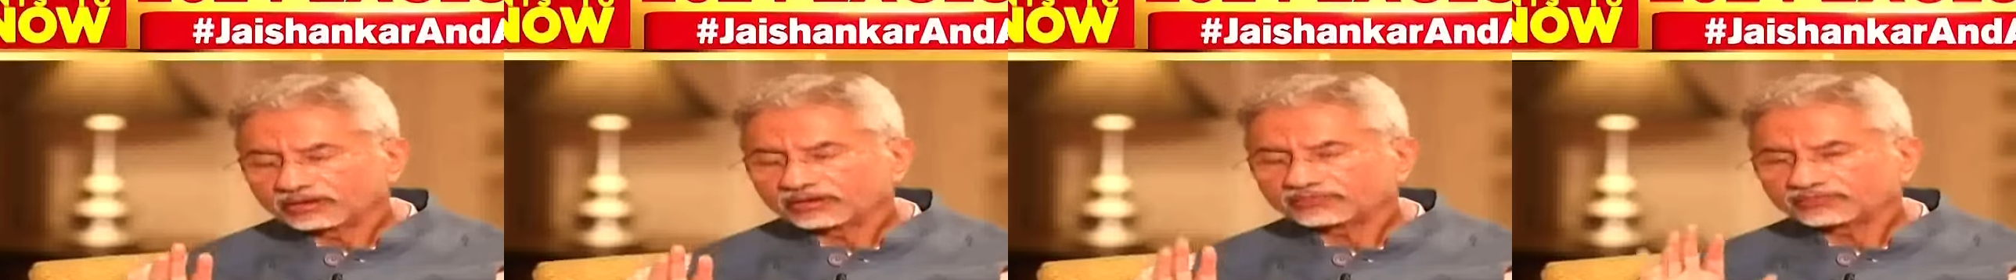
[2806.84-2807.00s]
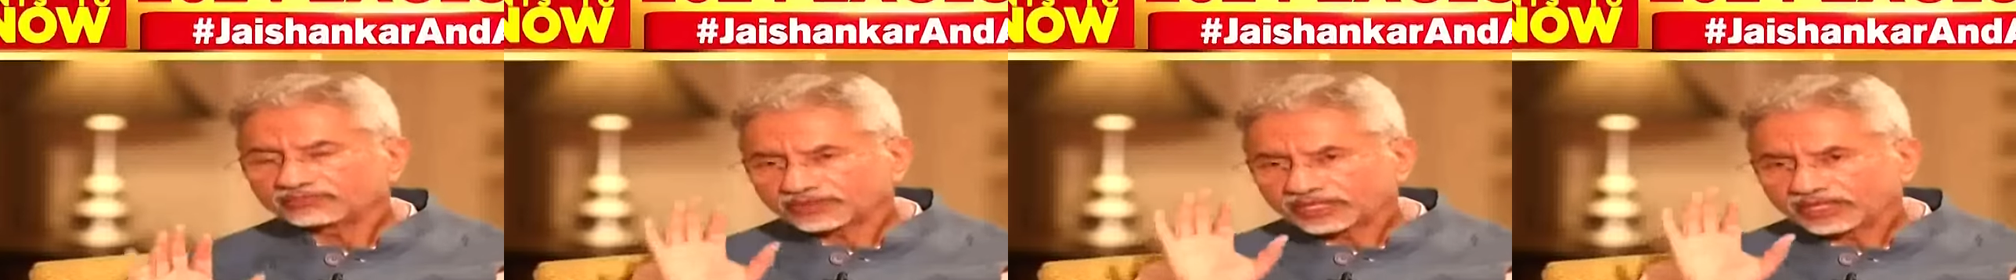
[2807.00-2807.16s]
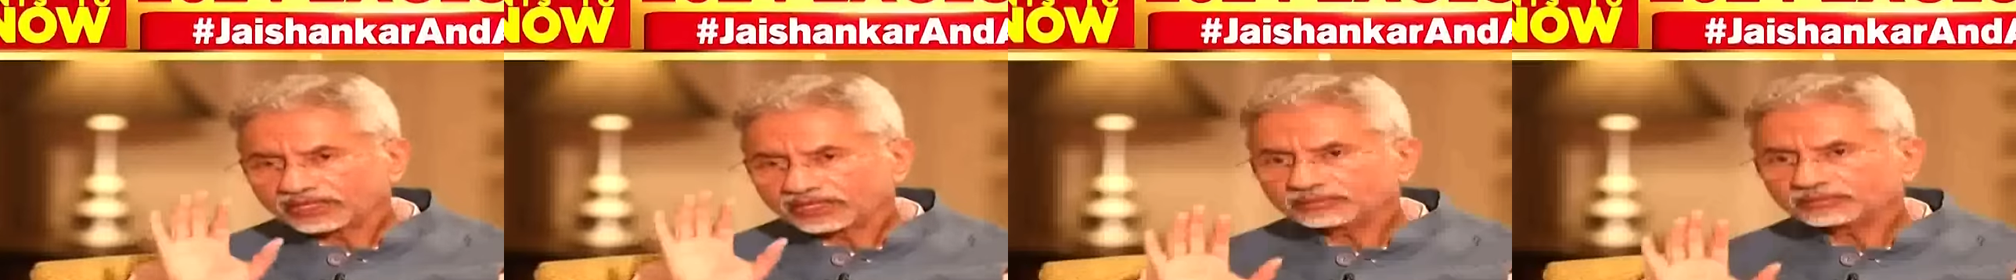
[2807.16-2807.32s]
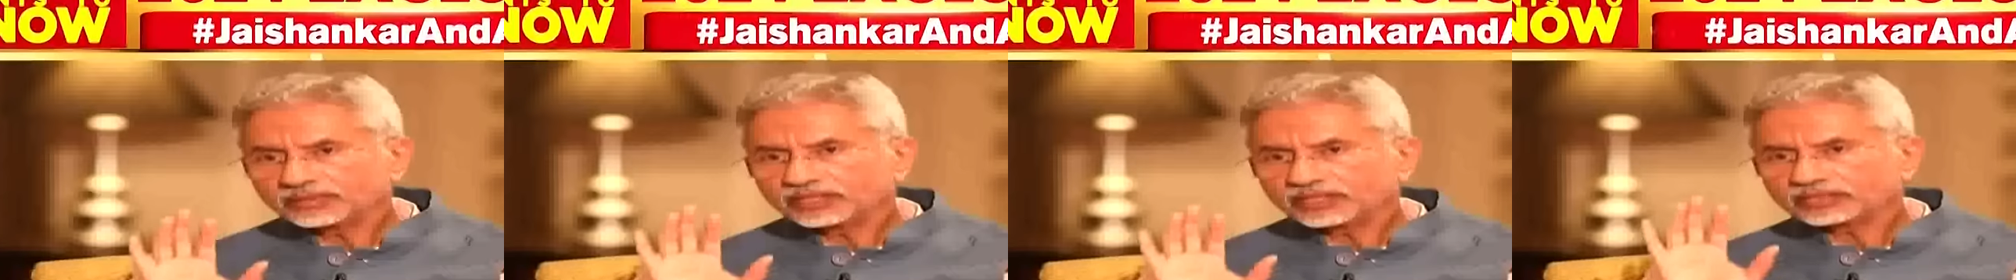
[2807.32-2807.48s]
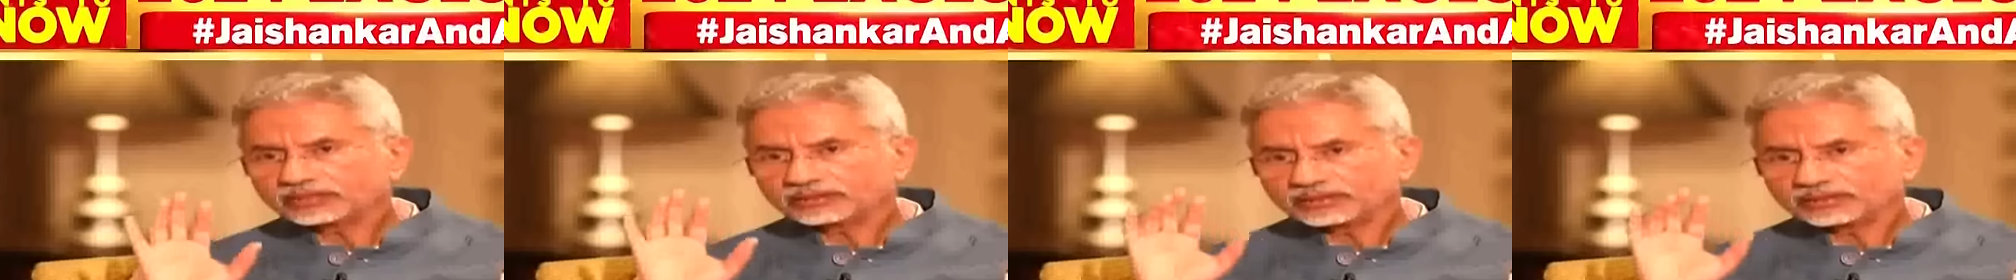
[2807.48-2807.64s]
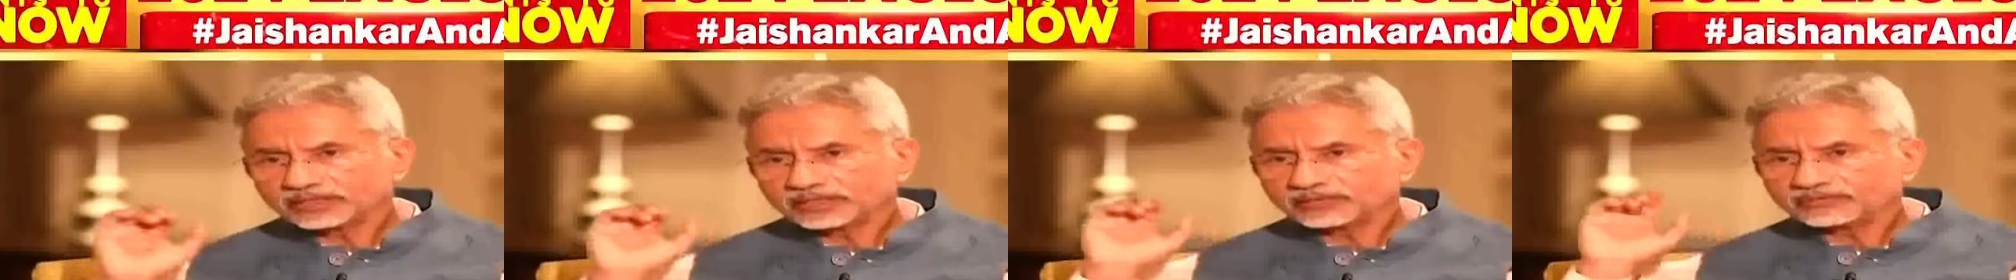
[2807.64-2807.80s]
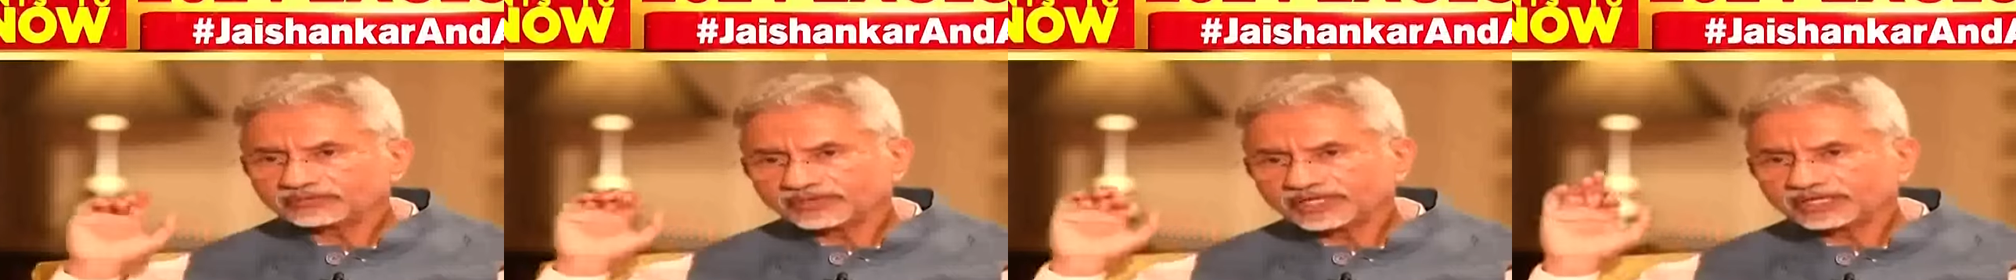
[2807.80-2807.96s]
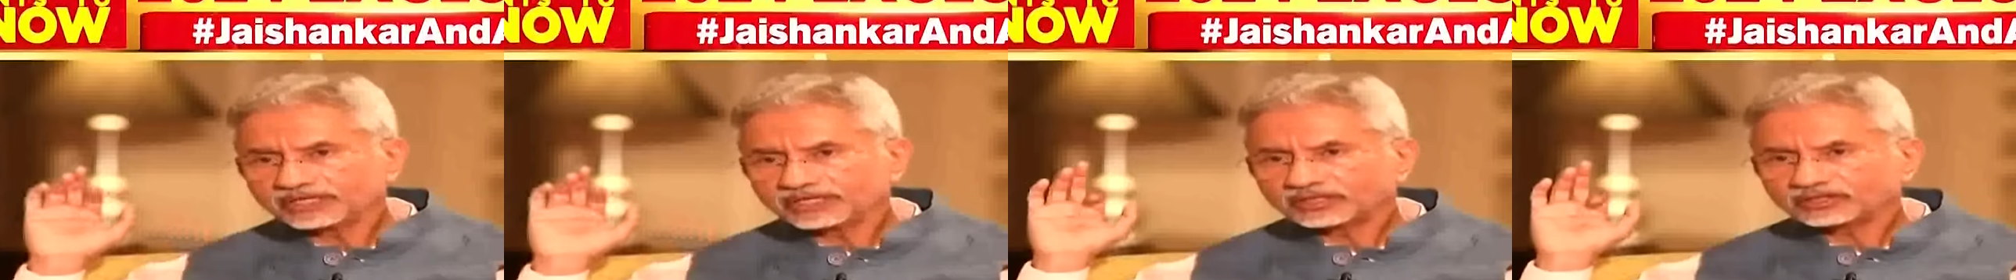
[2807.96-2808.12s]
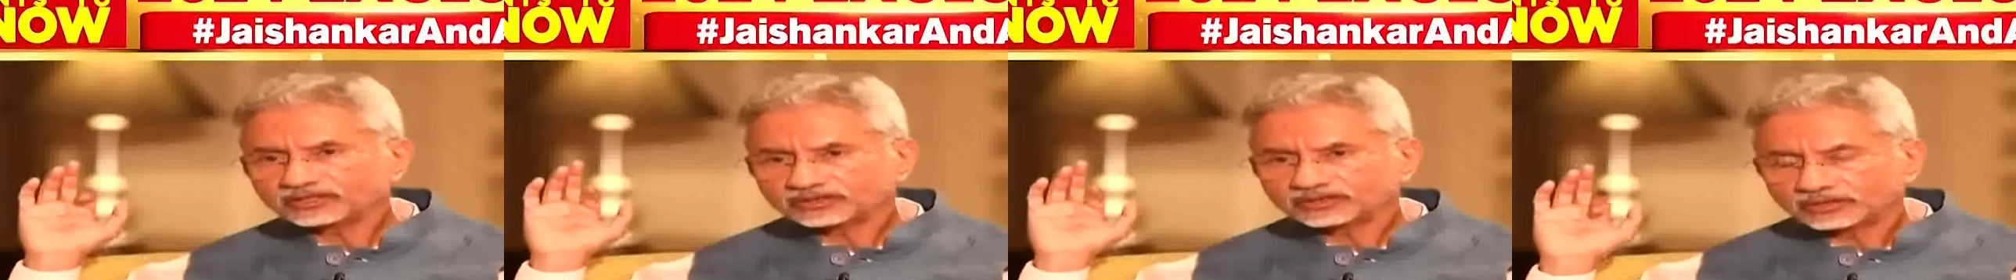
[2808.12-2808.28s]
of tribal
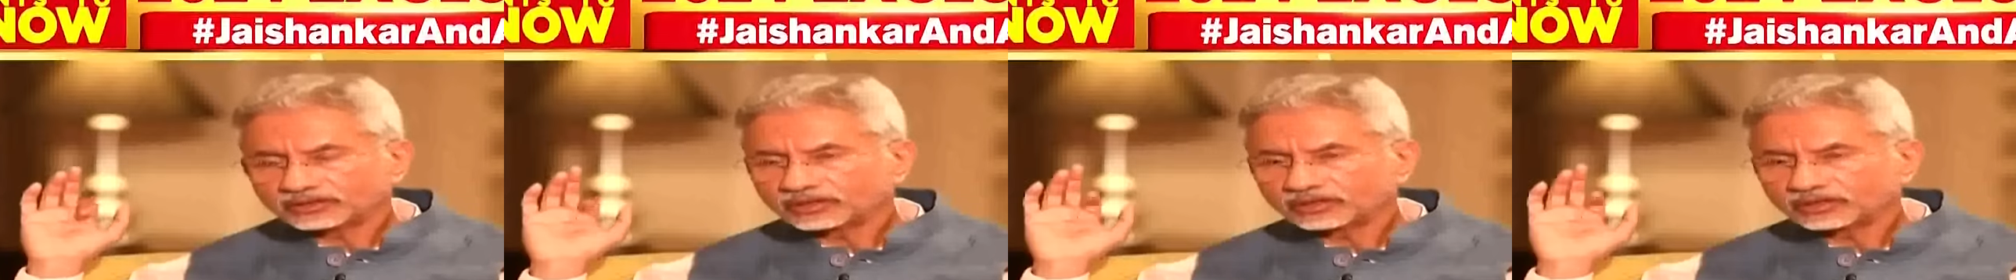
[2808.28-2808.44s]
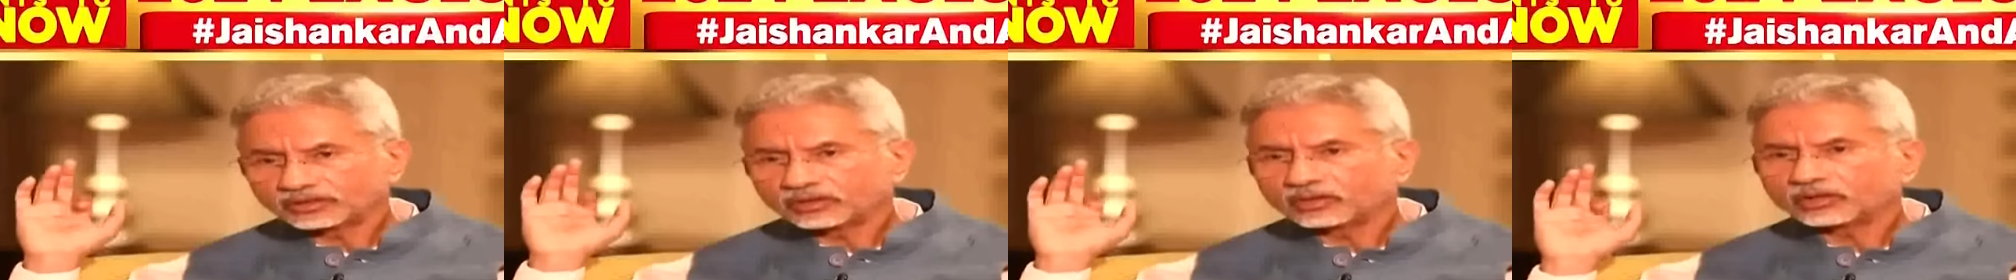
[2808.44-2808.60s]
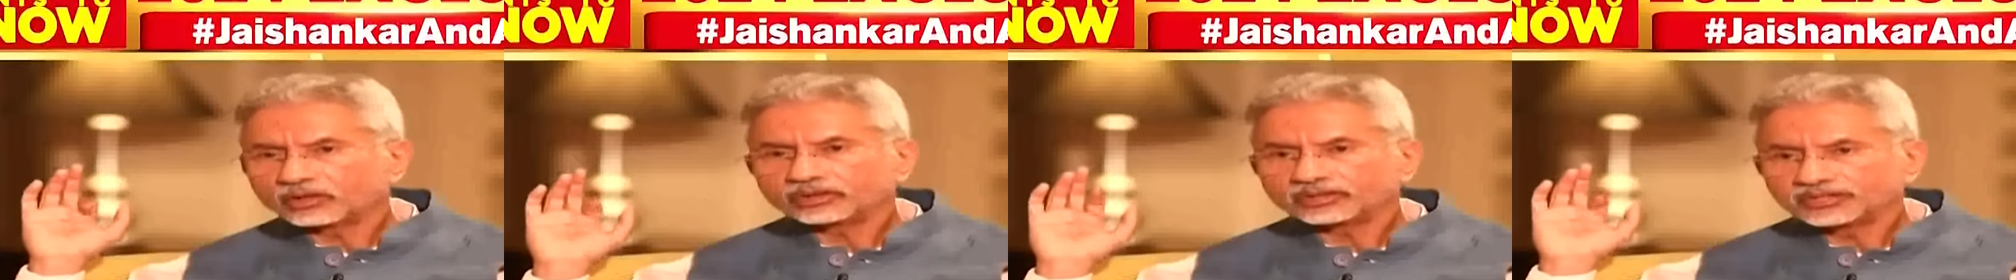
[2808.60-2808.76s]
invaders on a